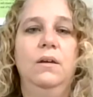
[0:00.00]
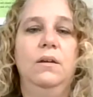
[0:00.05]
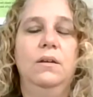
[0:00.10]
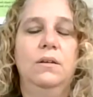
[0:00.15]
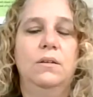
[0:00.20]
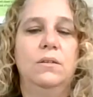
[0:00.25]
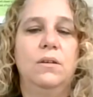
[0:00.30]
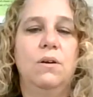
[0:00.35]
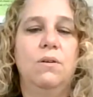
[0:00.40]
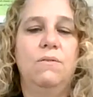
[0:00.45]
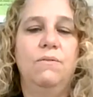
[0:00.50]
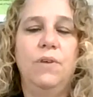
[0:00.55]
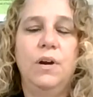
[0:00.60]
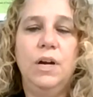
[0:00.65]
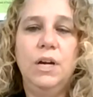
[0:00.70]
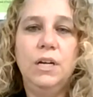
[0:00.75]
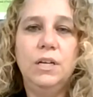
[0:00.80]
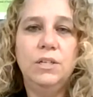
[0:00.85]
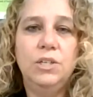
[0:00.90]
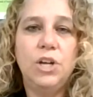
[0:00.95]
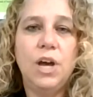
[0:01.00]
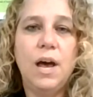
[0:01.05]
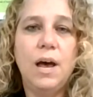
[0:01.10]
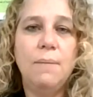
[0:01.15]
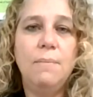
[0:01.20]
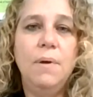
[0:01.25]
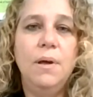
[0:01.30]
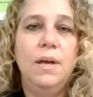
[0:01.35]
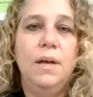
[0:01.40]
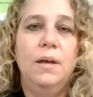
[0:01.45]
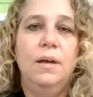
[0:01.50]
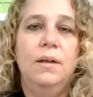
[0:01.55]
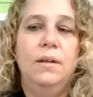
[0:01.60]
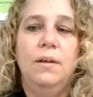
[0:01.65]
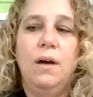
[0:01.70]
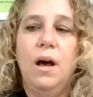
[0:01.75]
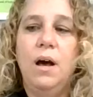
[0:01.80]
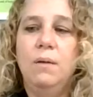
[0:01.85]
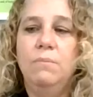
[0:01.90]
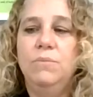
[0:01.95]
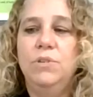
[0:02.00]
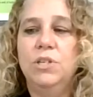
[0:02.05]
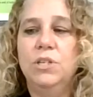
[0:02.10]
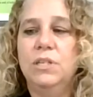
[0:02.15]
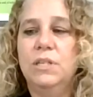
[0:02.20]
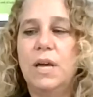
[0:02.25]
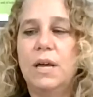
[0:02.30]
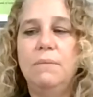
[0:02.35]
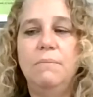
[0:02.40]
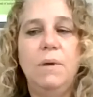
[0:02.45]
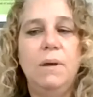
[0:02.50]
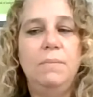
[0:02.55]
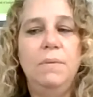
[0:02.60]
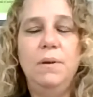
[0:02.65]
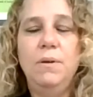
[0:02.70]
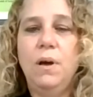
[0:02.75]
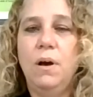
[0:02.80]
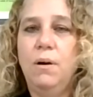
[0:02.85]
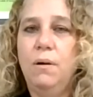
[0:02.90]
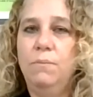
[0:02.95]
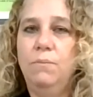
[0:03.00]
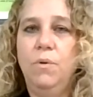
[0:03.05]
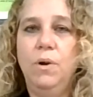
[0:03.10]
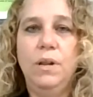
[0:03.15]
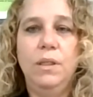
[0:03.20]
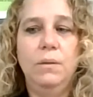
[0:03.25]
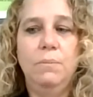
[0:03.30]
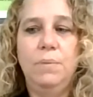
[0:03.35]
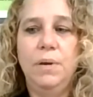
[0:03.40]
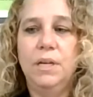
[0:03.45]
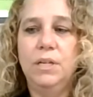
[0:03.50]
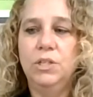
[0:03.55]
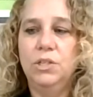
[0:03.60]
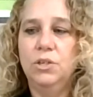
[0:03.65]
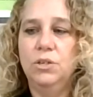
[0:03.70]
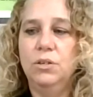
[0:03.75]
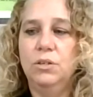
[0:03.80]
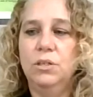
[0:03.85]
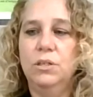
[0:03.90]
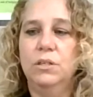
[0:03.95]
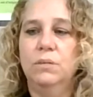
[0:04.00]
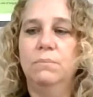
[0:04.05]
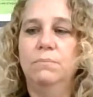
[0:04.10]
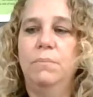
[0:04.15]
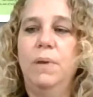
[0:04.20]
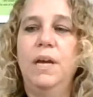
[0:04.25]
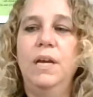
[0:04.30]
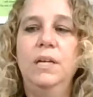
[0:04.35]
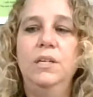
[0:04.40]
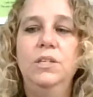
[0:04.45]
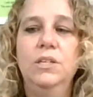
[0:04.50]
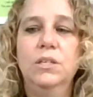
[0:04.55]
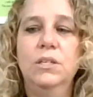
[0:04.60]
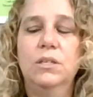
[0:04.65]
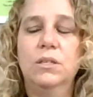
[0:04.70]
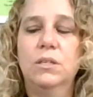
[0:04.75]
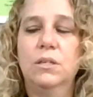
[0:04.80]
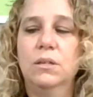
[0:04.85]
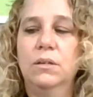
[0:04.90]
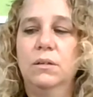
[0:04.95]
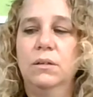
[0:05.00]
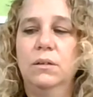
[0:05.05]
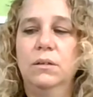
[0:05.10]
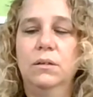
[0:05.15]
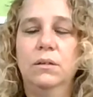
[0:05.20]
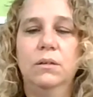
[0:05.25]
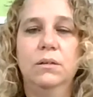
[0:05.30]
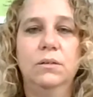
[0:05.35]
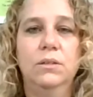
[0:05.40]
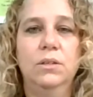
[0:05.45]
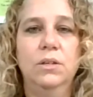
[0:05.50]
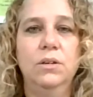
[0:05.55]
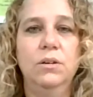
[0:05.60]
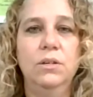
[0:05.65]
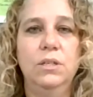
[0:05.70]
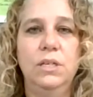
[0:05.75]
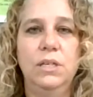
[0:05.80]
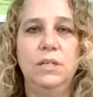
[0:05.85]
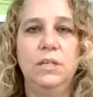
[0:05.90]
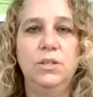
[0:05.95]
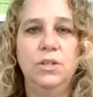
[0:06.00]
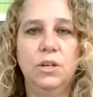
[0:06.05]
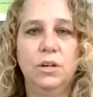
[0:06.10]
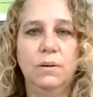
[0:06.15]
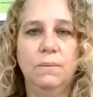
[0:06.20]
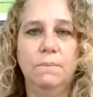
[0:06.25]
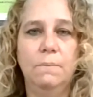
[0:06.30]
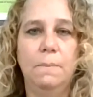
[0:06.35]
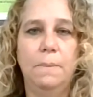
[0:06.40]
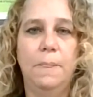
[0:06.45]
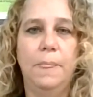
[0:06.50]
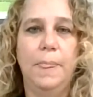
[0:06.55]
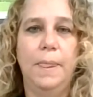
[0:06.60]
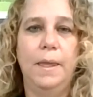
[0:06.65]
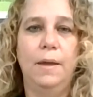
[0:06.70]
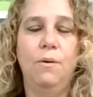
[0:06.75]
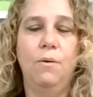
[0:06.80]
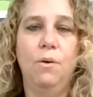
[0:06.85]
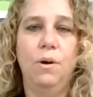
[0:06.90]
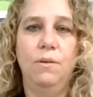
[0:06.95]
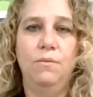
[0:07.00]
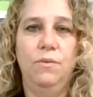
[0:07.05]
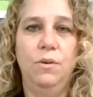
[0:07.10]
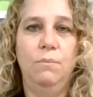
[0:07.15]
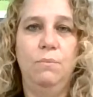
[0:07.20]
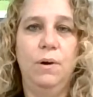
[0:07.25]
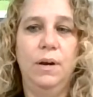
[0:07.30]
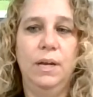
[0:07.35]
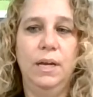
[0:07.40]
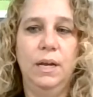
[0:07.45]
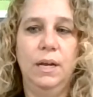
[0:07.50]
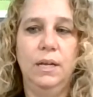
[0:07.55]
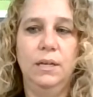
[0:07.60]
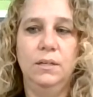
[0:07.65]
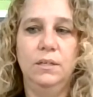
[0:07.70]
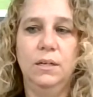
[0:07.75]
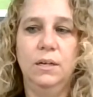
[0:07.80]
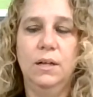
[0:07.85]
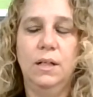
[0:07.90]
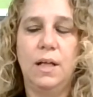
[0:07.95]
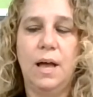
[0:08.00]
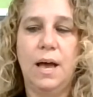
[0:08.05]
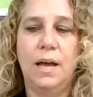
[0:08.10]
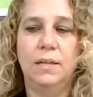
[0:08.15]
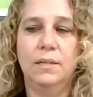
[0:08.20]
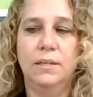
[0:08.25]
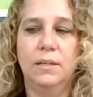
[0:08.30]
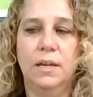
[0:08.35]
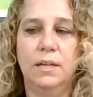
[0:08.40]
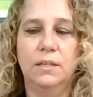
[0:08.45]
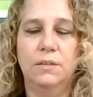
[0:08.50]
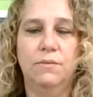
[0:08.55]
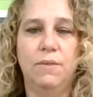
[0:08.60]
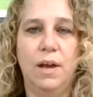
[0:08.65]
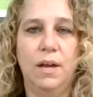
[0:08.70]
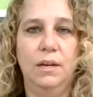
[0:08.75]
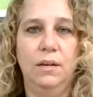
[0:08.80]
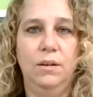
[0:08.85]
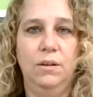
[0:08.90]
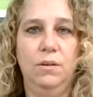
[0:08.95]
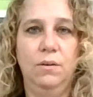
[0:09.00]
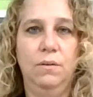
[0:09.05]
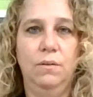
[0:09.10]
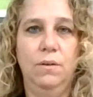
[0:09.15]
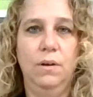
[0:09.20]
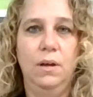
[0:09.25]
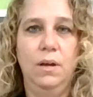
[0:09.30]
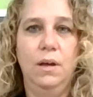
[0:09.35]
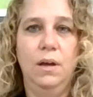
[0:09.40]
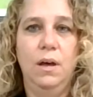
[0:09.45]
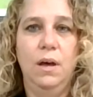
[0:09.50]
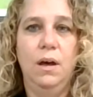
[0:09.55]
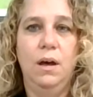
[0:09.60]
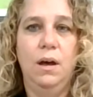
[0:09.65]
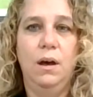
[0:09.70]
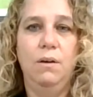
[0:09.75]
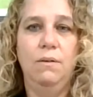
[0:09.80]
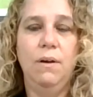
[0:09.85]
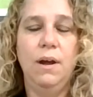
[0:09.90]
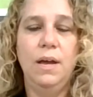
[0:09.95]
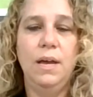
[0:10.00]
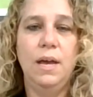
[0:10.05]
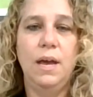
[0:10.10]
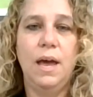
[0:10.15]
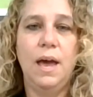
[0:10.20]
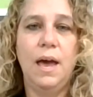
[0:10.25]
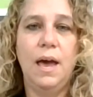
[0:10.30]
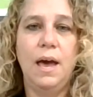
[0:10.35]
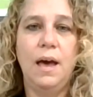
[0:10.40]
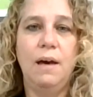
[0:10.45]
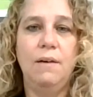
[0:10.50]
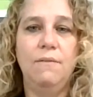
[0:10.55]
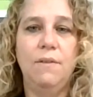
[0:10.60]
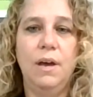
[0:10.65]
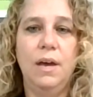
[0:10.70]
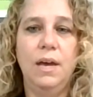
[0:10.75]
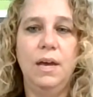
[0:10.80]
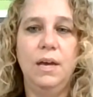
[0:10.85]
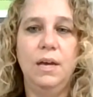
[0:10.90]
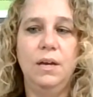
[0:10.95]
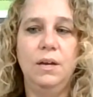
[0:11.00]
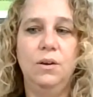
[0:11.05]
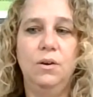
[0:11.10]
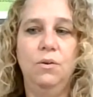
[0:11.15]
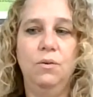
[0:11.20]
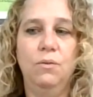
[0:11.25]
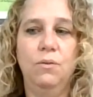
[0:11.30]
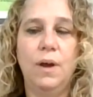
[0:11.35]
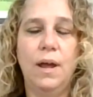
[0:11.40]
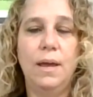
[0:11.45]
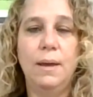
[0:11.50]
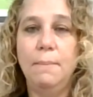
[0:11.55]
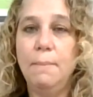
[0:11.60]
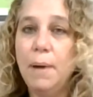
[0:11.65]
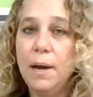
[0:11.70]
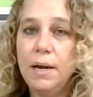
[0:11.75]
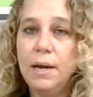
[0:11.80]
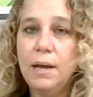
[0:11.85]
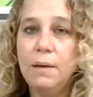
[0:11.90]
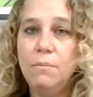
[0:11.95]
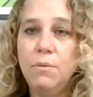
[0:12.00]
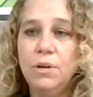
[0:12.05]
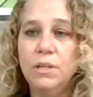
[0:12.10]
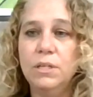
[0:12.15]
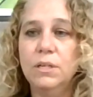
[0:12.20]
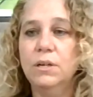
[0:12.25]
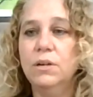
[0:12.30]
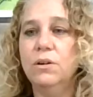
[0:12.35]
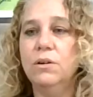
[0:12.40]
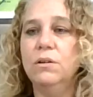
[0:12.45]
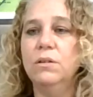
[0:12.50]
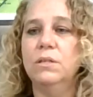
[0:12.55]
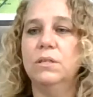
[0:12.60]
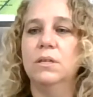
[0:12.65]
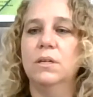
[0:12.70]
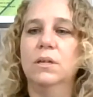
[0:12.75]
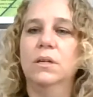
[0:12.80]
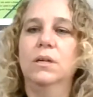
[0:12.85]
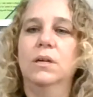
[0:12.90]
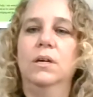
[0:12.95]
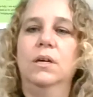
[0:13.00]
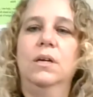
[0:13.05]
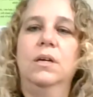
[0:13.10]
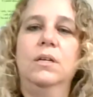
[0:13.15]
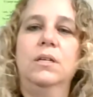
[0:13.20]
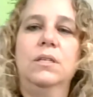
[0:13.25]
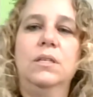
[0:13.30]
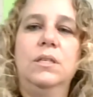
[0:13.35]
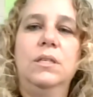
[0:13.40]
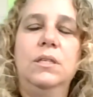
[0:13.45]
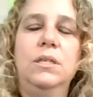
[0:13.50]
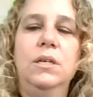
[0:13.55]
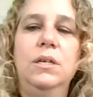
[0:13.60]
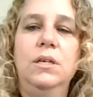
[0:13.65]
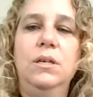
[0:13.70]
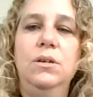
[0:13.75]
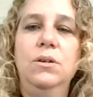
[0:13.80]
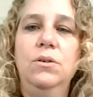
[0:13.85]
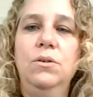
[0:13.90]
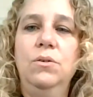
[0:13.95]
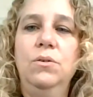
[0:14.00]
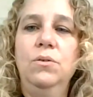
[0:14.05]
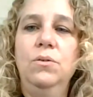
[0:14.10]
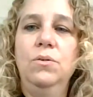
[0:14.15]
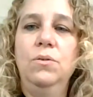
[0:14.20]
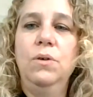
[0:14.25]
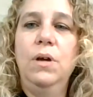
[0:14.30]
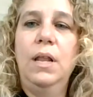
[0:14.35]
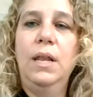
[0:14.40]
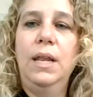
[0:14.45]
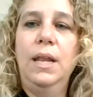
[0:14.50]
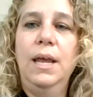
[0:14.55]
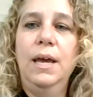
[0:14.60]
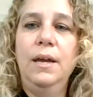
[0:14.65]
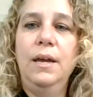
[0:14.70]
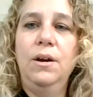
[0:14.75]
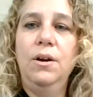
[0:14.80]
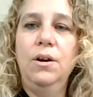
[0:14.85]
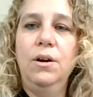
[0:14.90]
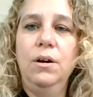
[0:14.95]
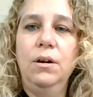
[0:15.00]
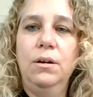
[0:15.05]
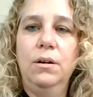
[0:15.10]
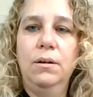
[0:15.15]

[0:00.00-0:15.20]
So very good job. Just send maybe one of the pages to your teacher, or if you bring it into class, that's fine too. All right, have a great Monday, boys and girls. See you later.